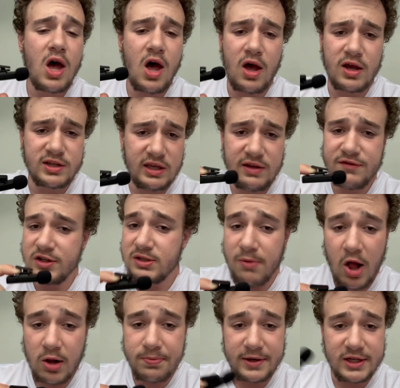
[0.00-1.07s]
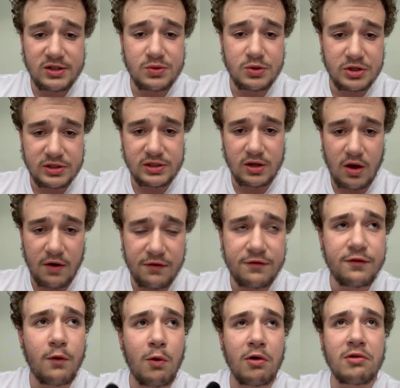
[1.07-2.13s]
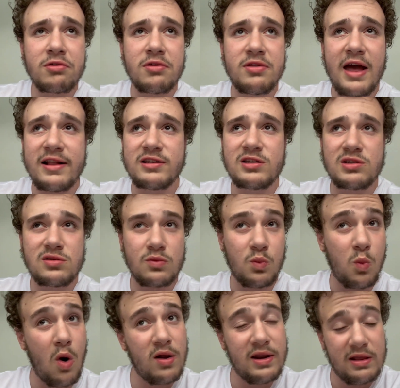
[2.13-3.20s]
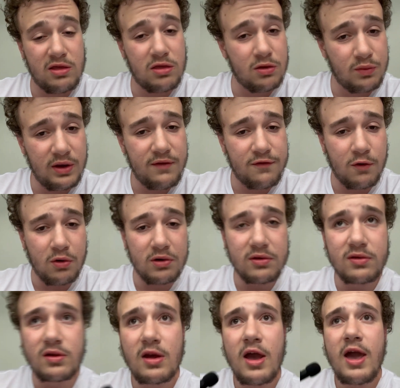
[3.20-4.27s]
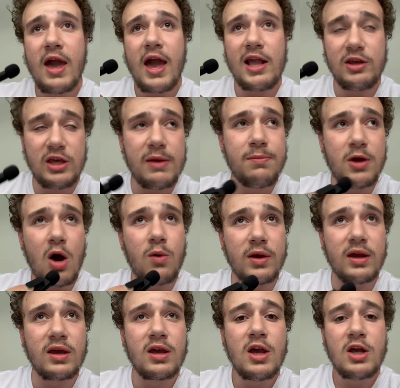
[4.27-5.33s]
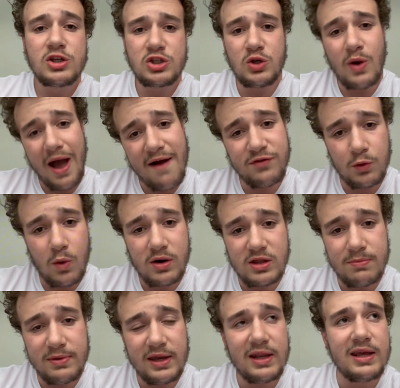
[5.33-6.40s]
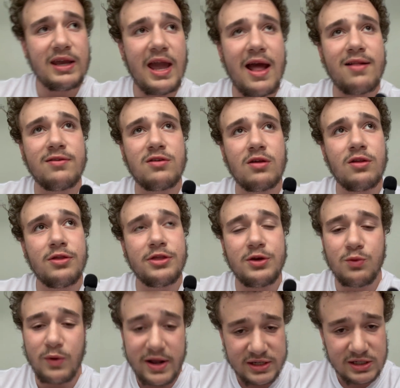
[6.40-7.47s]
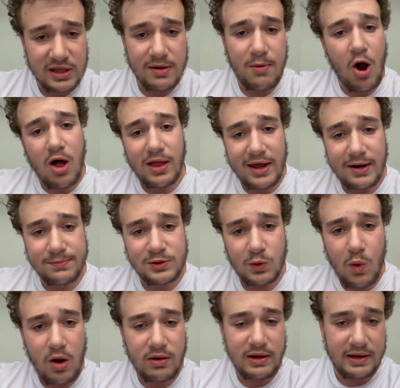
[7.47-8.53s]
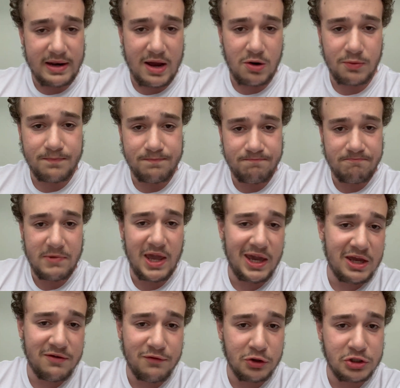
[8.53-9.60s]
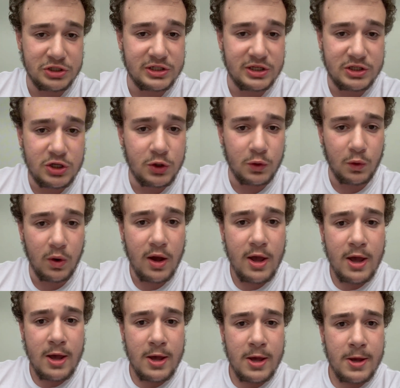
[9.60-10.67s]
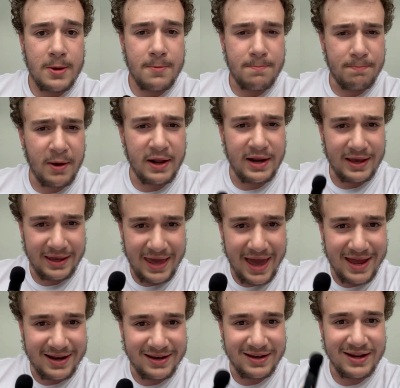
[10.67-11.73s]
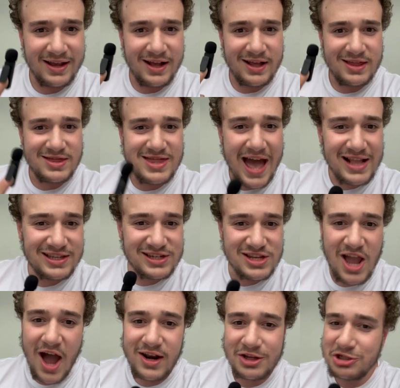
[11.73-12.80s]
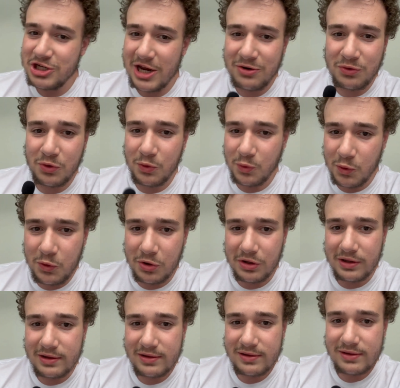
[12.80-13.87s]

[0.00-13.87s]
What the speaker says: an even smaller piece, which is a fourth, that's 1 3/4, and you keep going. So you have the 1 in the beginning, and the rest of them all add up to 1, and now converges to 2. But again, that's not a general rule.